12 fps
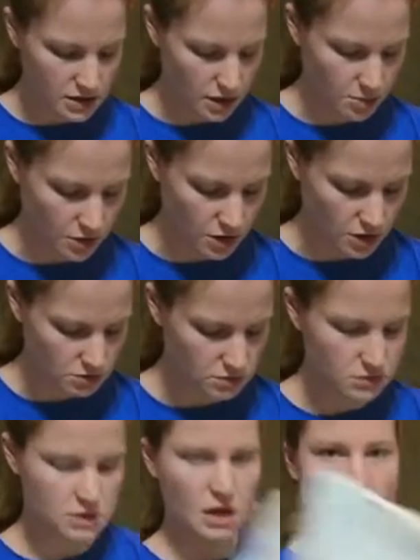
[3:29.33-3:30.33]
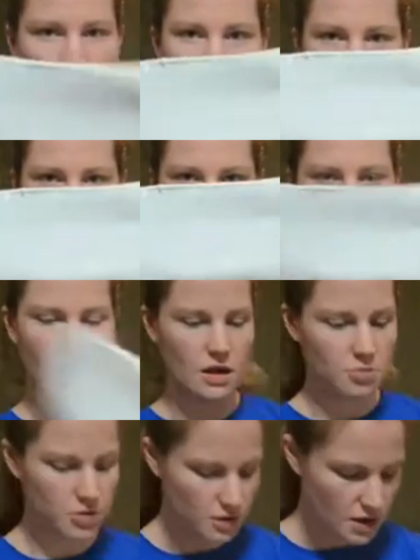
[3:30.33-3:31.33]
diaper. It's kind of the same
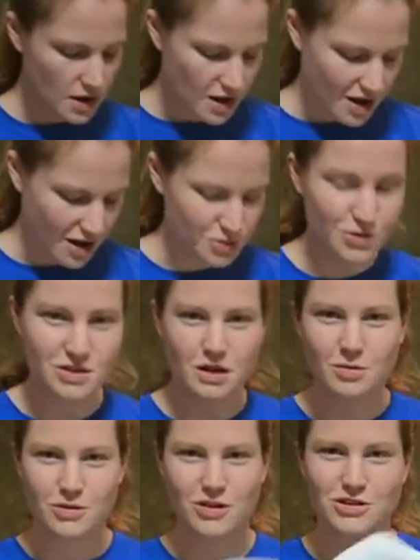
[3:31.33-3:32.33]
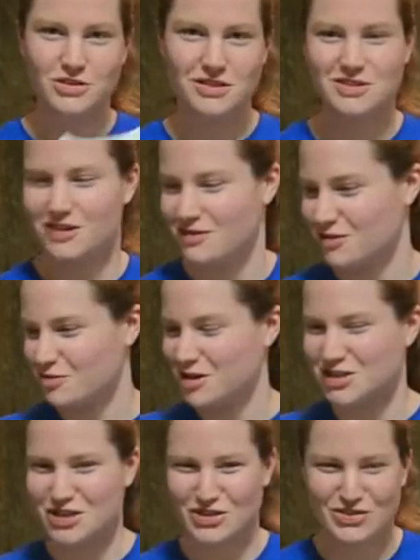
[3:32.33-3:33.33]
shape. I'm doing diaper laundry, so I have a
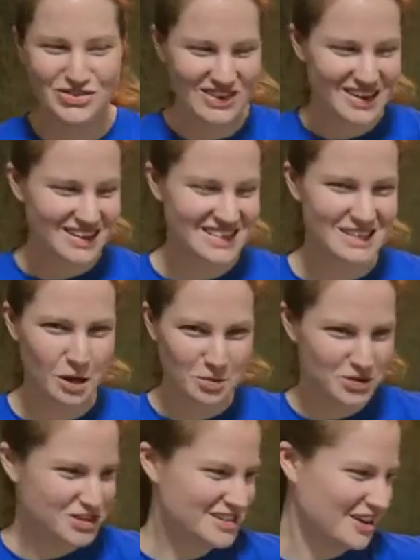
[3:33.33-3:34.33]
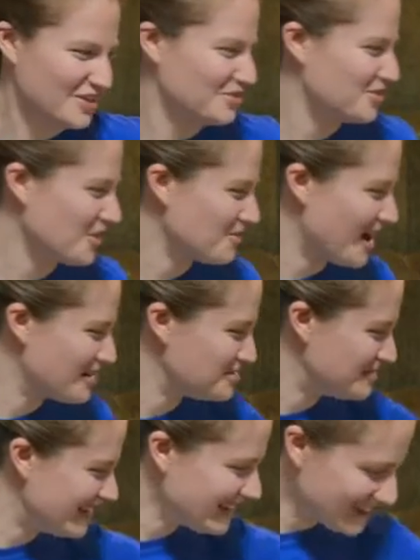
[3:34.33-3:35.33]
bunch of diaper stuff around
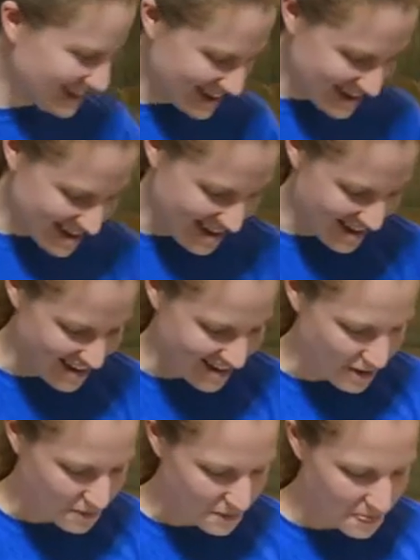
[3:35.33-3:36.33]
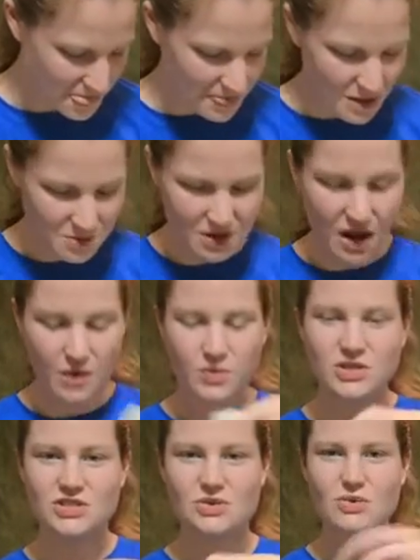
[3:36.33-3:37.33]
me. But I
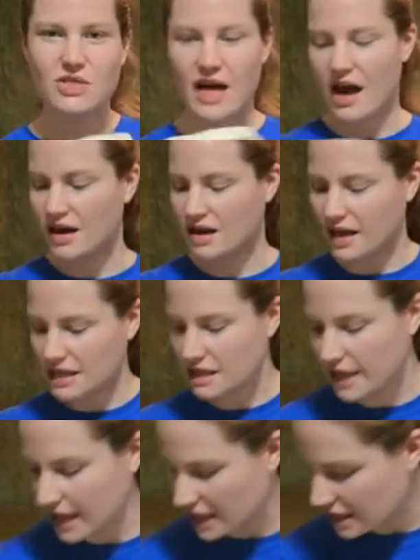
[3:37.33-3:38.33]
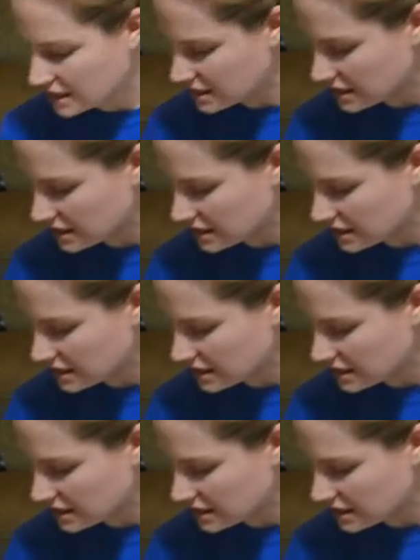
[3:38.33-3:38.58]
would do that, and I'd lay it